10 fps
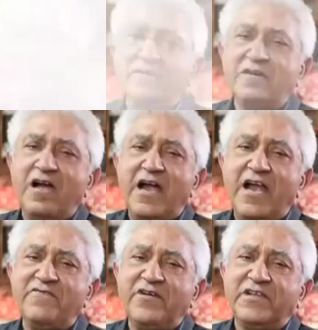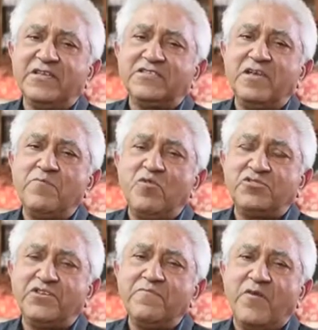The hard work is the
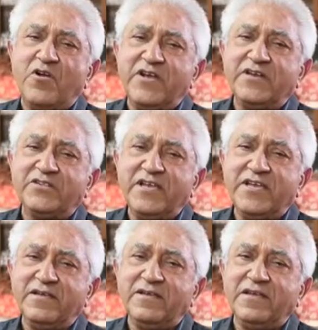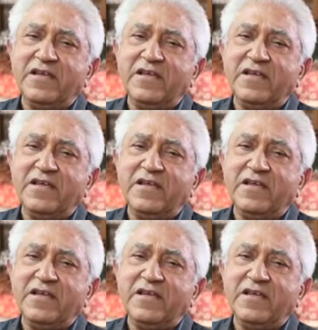most important thing